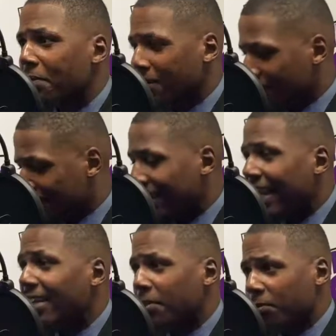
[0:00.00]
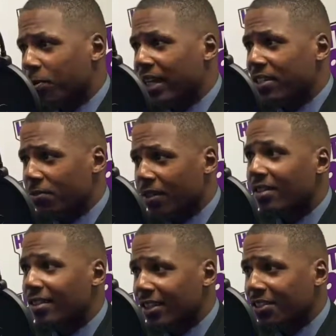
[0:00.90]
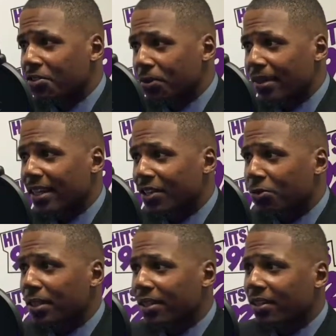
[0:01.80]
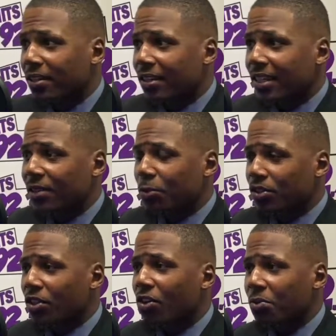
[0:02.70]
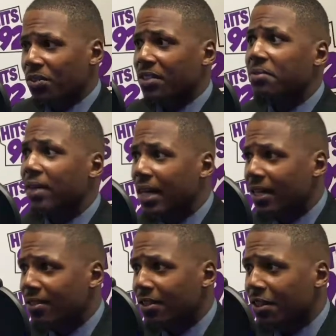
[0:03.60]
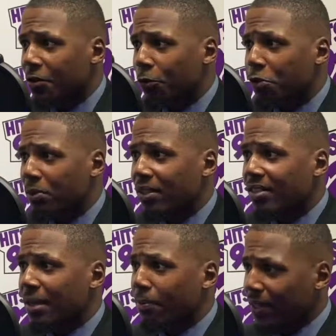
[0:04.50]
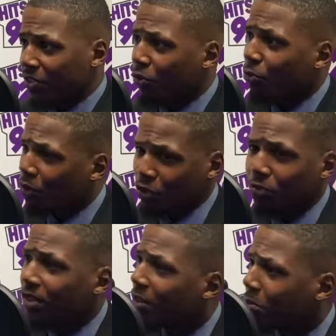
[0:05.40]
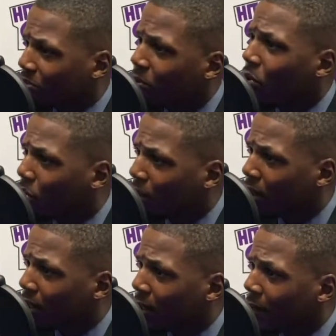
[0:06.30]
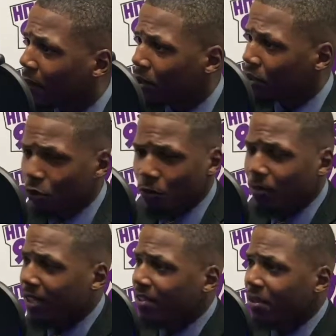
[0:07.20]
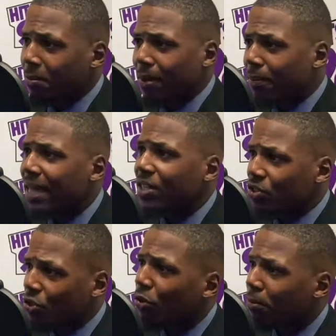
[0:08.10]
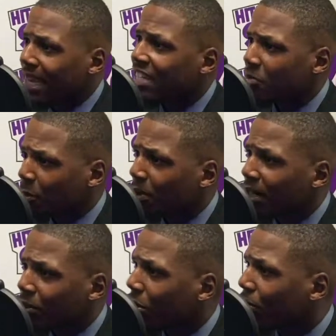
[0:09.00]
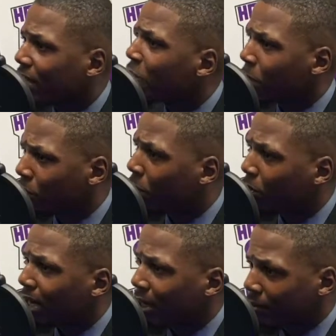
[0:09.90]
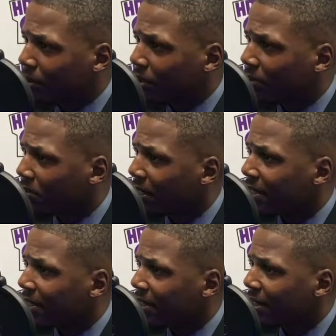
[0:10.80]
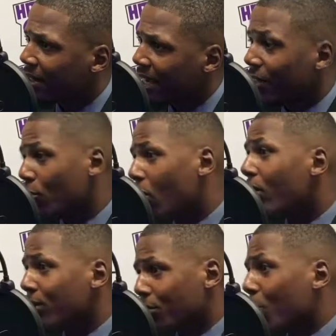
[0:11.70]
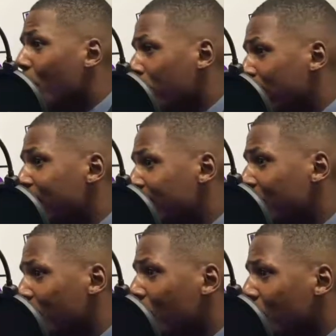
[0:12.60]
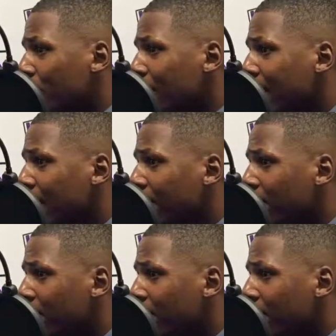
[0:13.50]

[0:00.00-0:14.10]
Because they got the past felony history, and they know that they're going to get what's called recidivized, which means that based on what you've done before, you're facing the mandatory maximum now. You don't get the parole out if you're convicted. And you are in the wrong place at the wrong time.